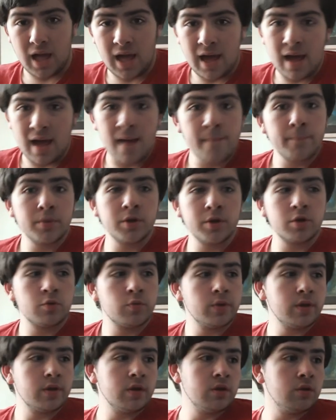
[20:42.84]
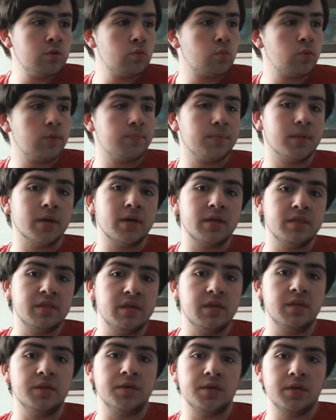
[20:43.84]
I'm gonna be replaying the
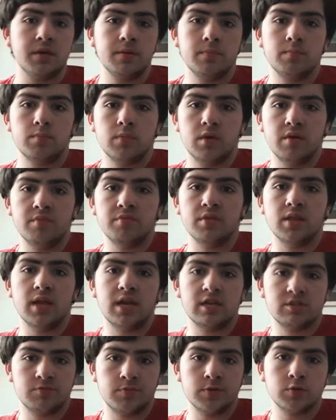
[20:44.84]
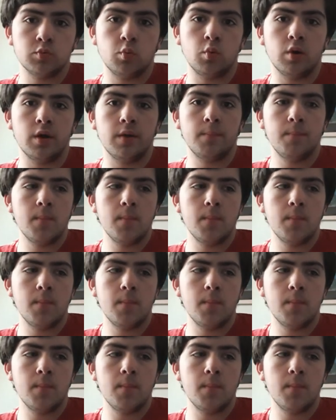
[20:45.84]
ending of The Last of Us 1